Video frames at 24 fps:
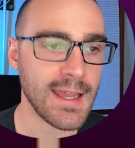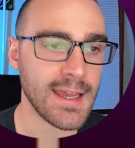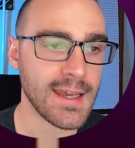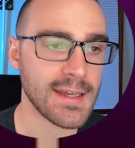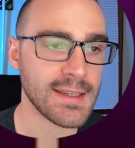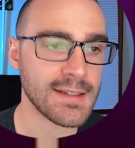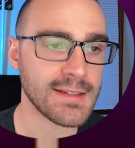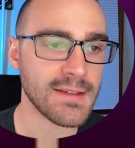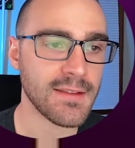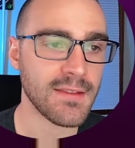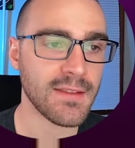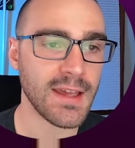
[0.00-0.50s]

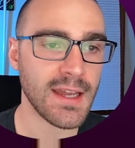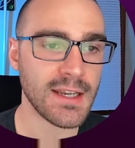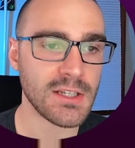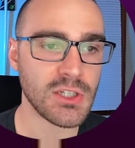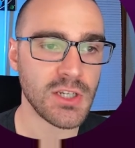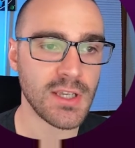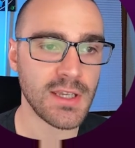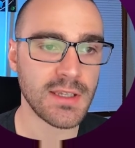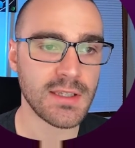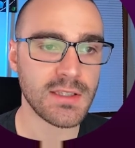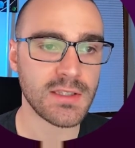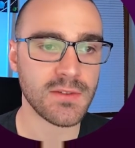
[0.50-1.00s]
and that
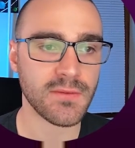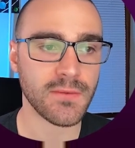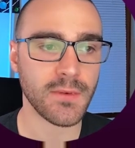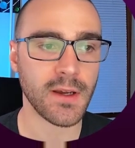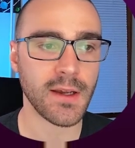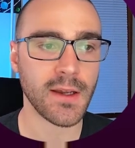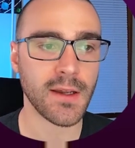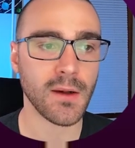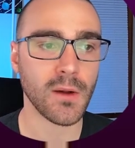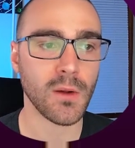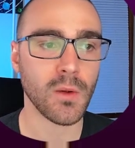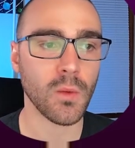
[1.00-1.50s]
Jenkins
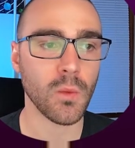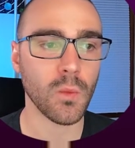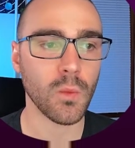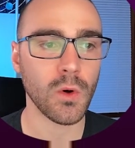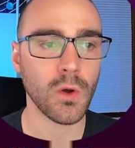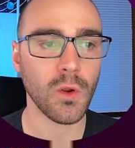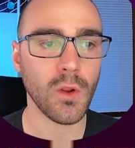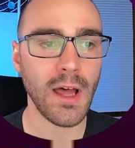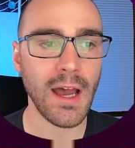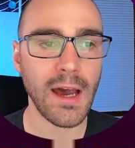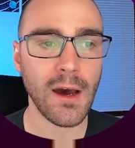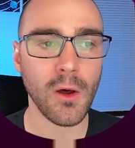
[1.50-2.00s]
file
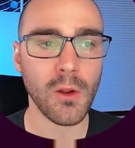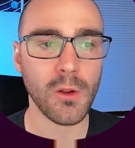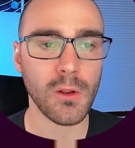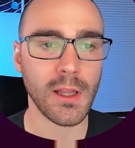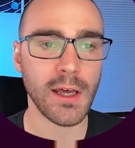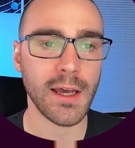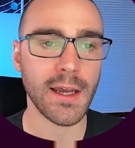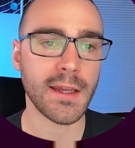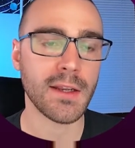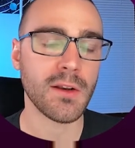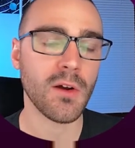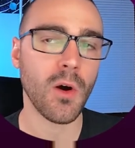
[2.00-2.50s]
will
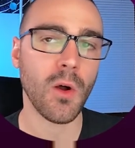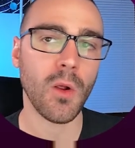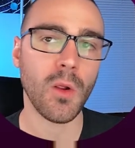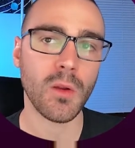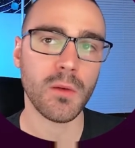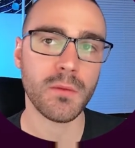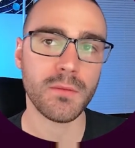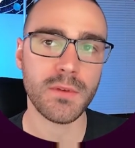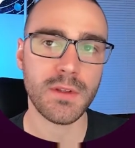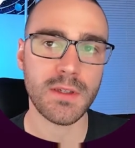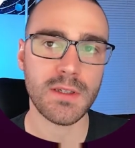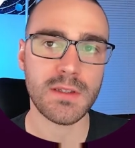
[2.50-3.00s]
outline all
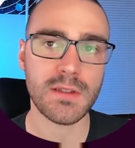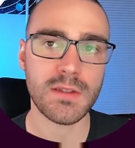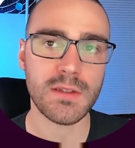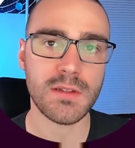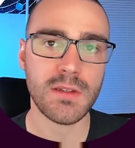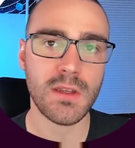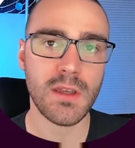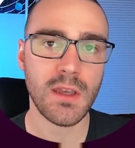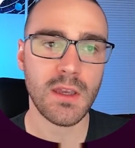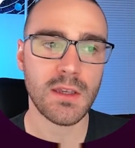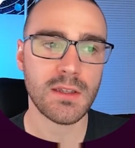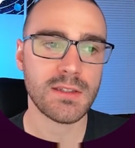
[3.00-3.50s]
of
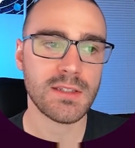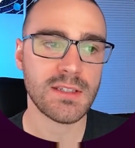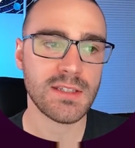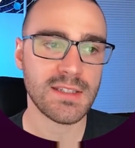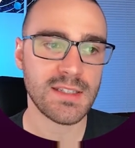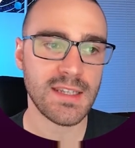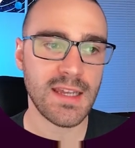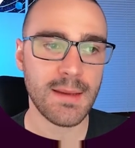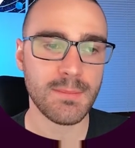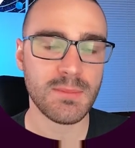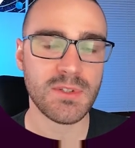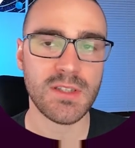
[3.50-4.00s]
these
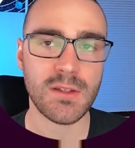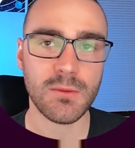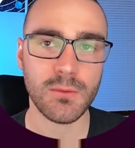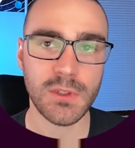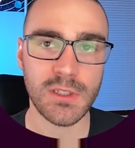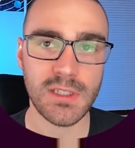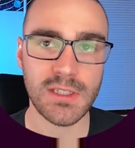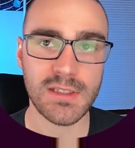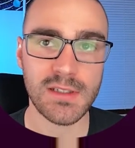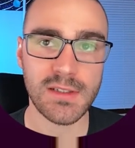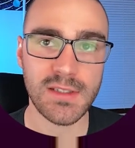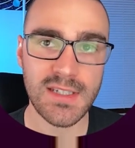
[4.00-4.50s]
steps that we
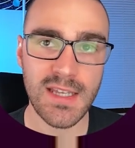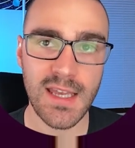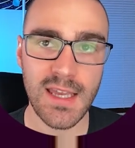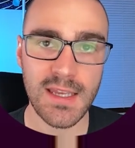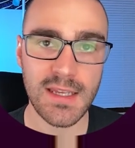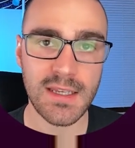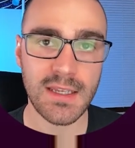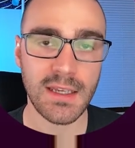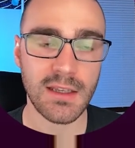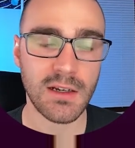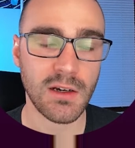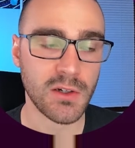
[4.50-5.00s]
need to
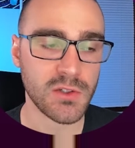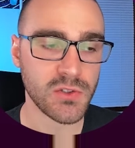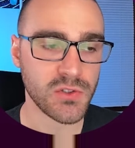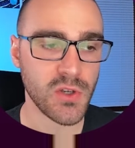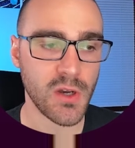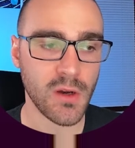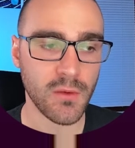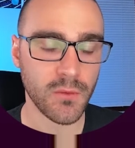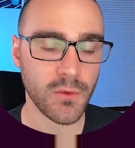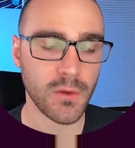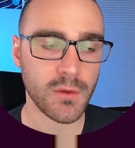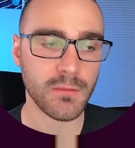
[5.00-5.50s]
take in our
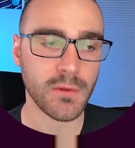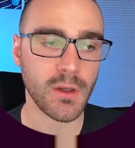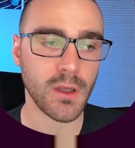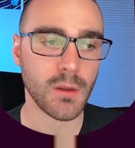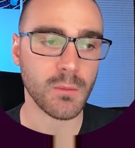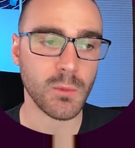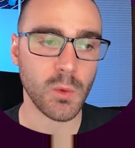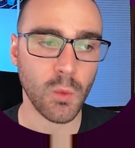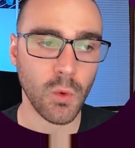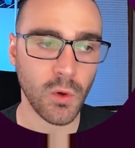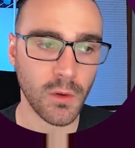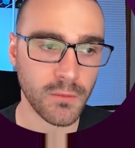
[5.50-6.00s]
software
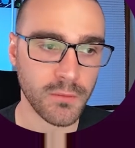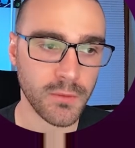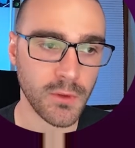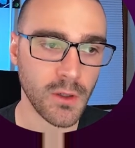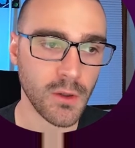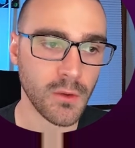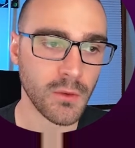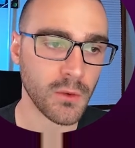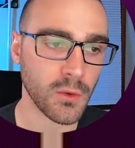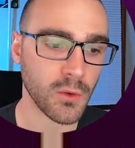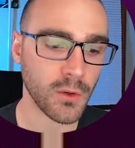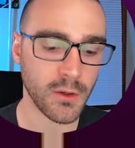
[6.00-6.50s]
development
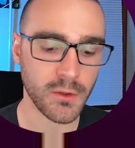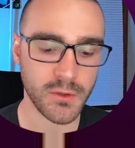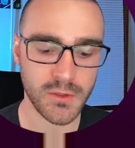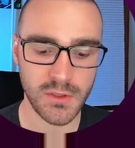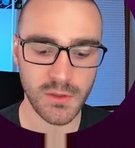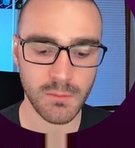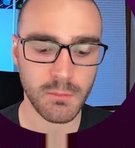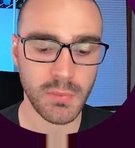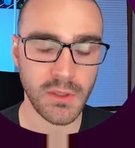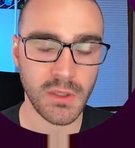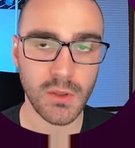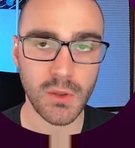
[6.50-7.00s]
workflow in order to
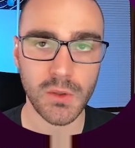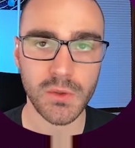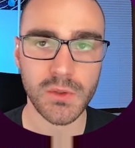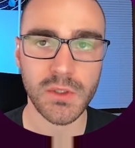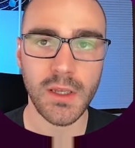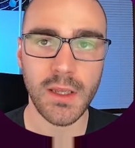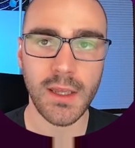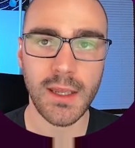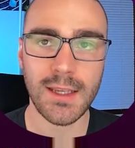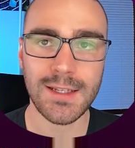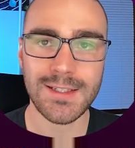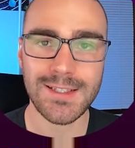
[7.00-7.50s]
build,
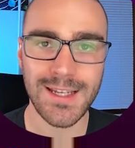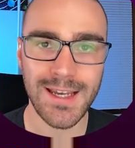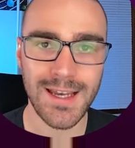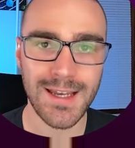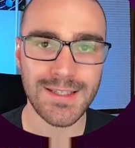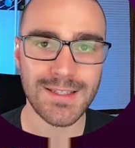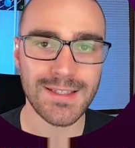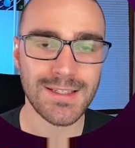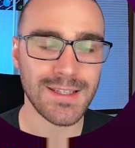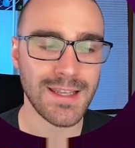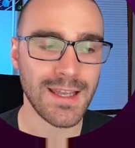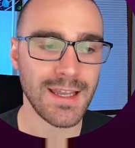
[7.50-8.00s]

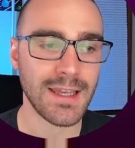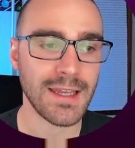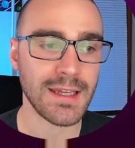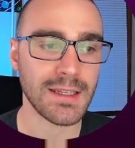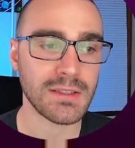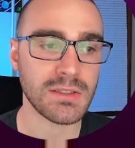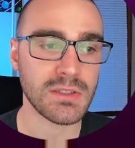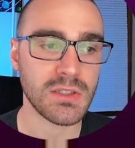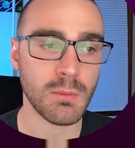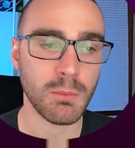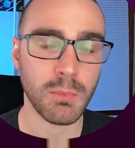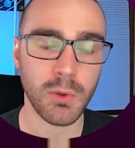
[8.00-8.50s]
test,
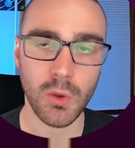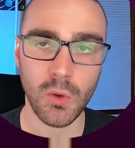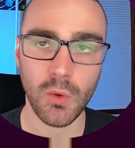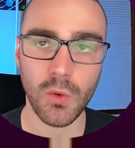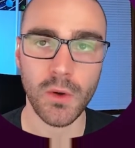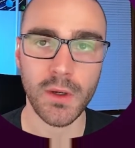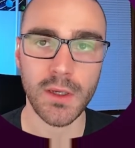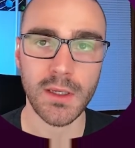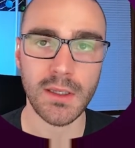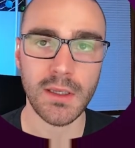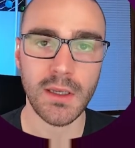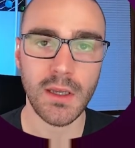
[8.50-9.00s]
and
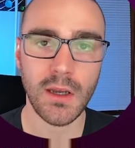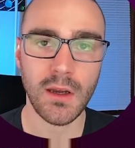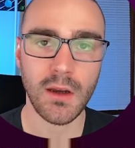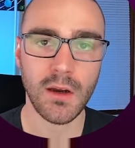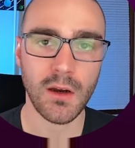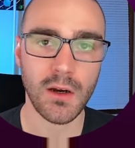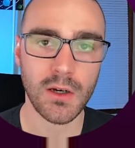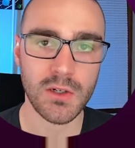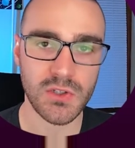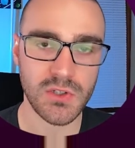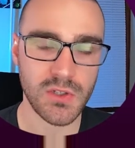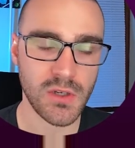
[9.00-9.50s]
deploy
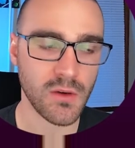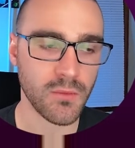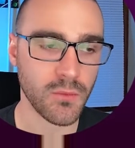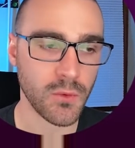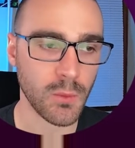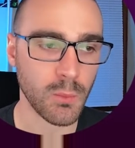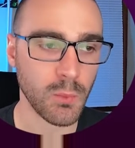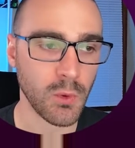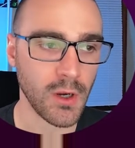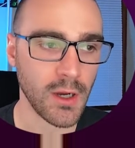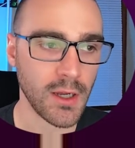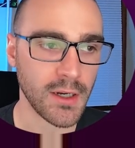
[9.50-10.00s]
our
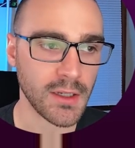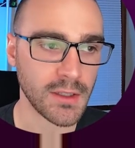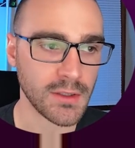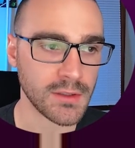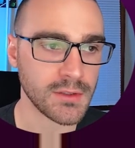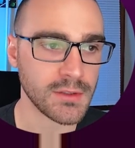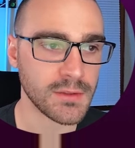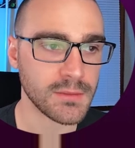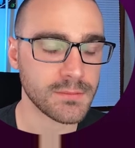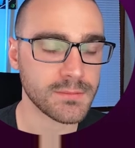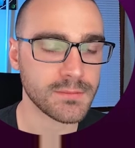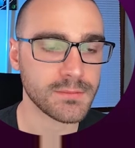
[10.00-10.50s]
software
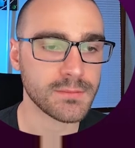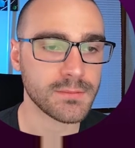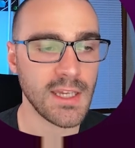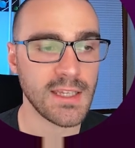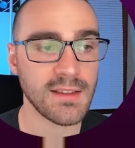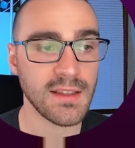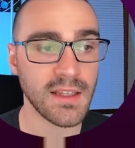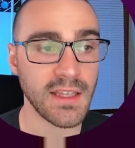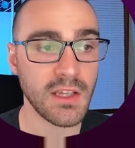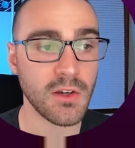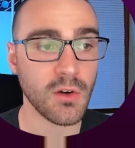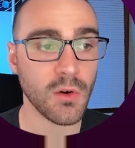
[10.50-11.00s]
product.
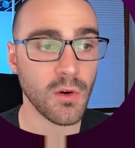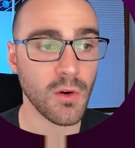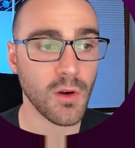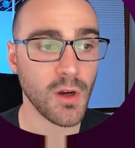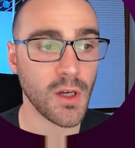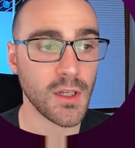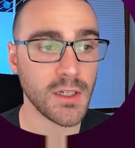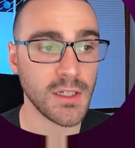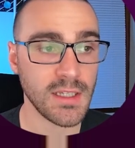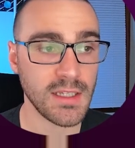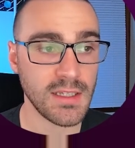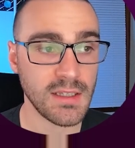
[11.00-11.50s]
And later
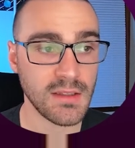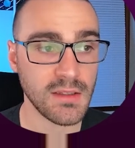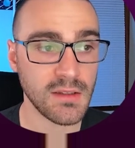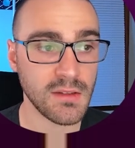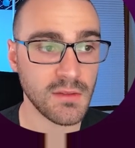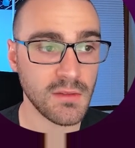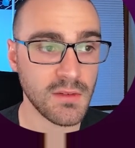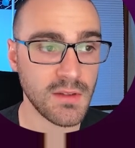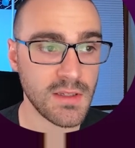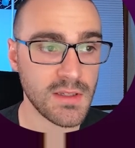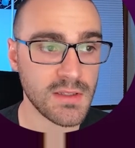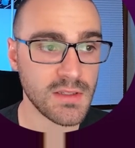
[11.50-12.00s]
on
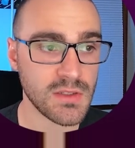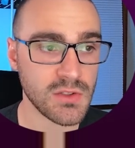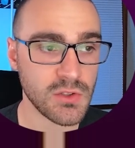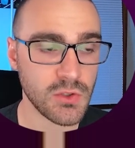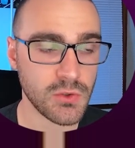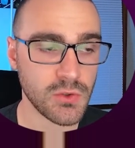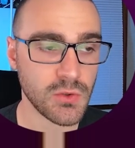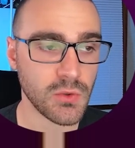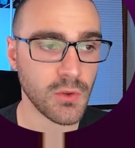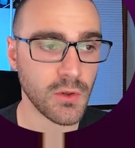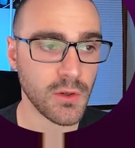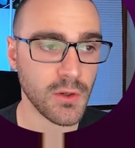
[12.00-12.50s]
in this
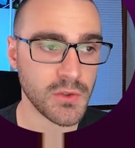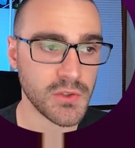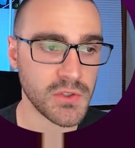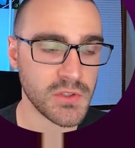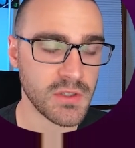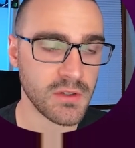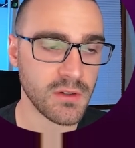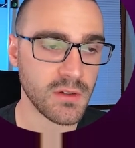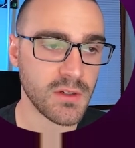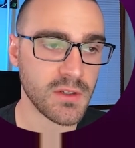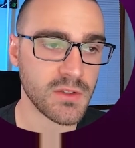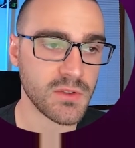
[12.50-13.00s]
tutorial
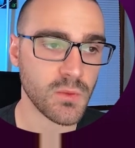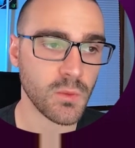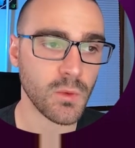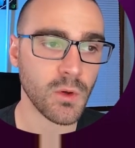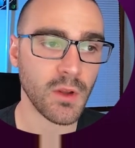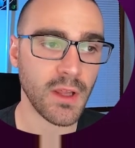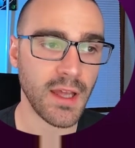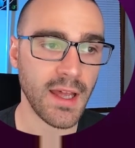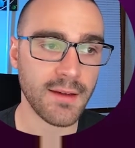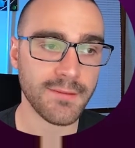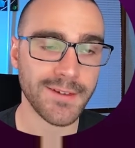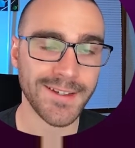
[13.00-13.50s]
series,
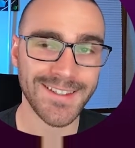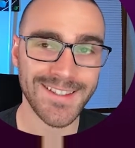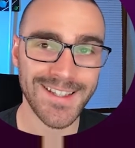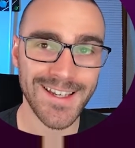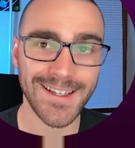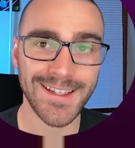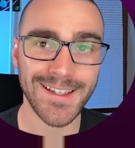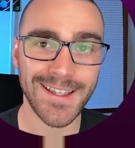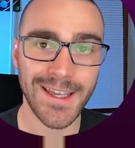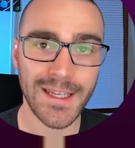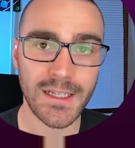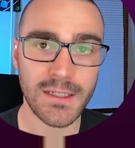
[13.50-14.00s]
we'll have a
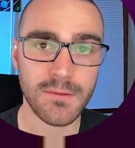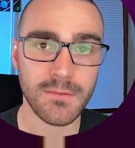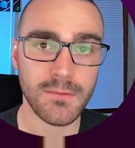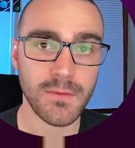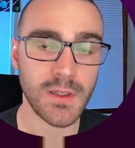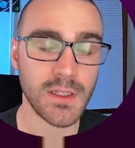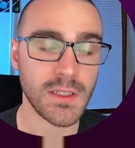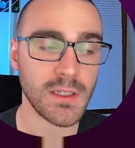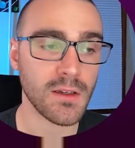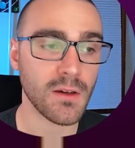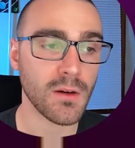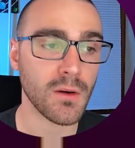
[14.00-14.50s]
dedicated
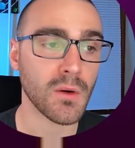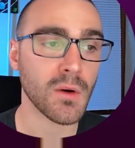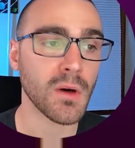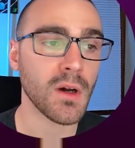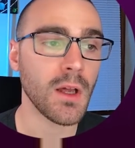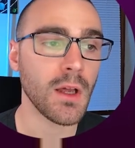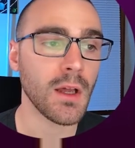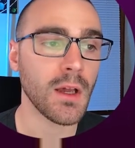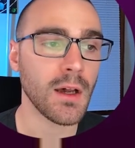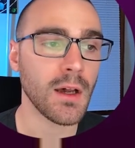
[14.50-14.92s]
video